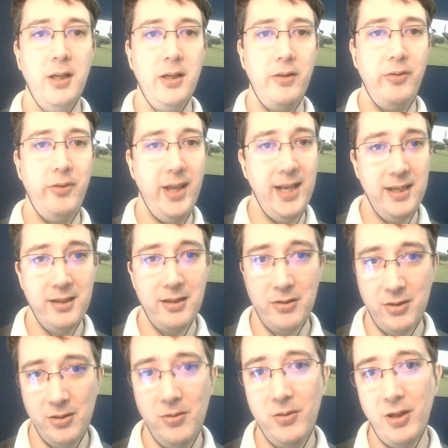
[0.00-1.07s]
then
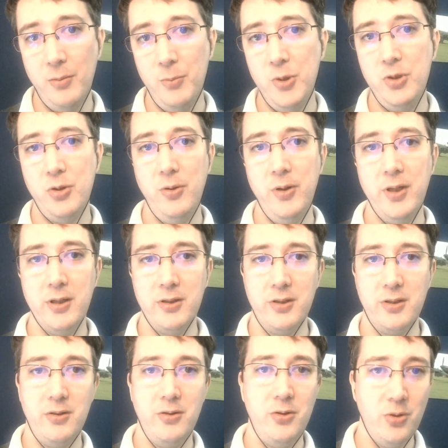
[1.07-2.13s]
do come and join
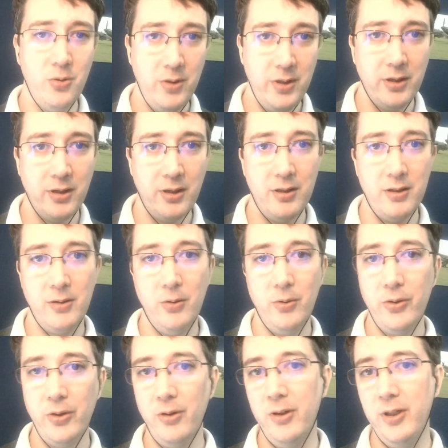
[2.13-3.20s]
us. Join our
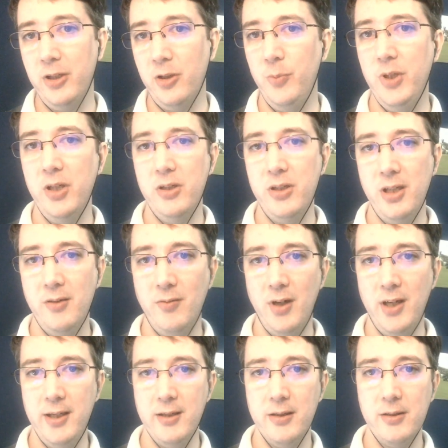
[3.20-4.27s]
online community of
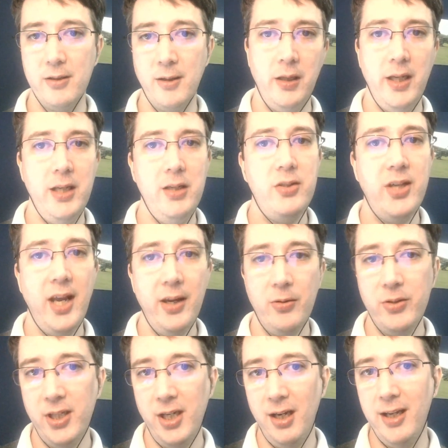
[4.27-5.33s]
leaders,
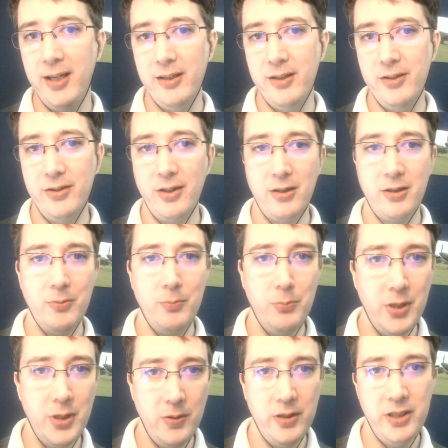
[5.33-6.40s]
Integrity Leaders,
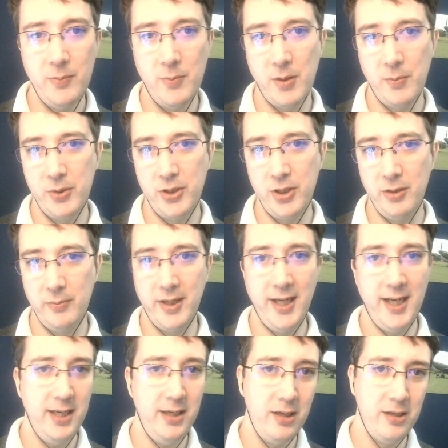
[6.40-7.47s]
community membership
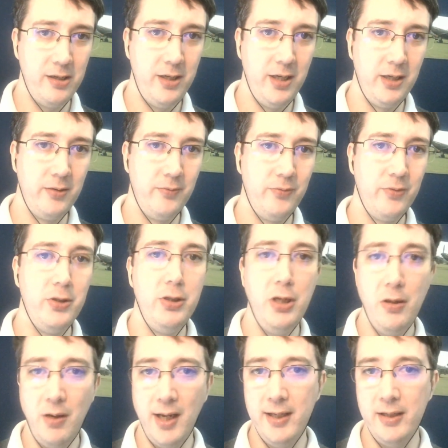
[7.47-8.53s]
and learning for
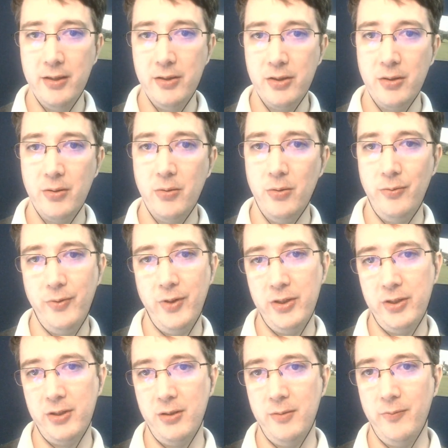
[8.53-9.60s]
new leaders or
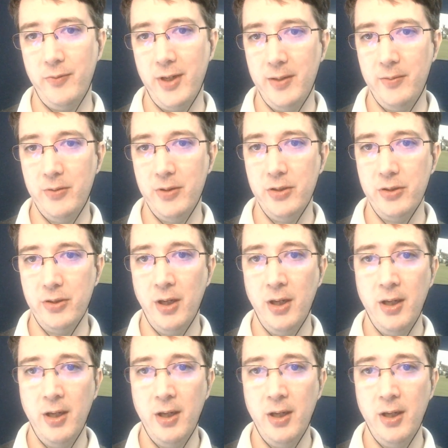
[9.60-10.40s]
first-time founders.